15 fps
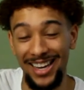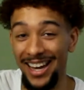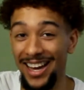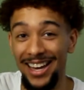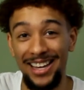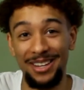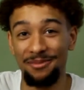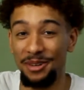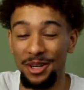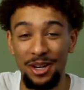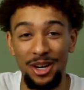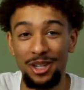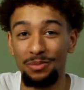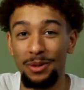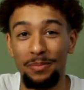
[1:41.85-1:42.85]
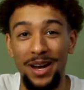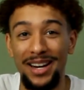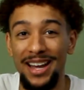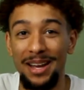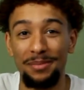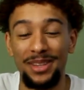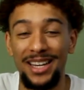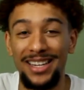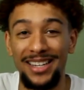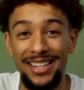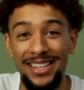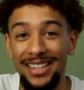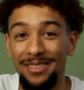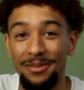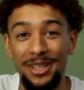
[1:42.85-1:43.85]
Hey, when girls put my name in they
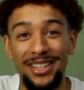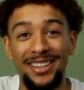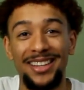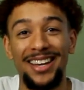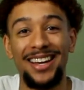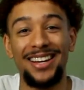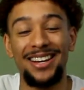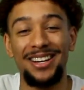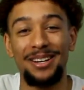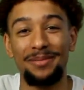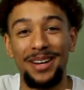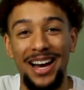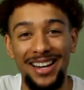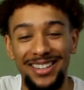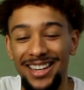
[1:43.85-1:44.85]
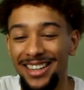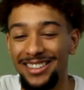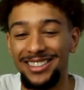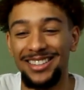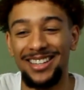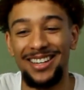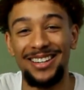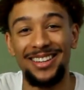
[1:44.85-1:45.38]
de when they um contact,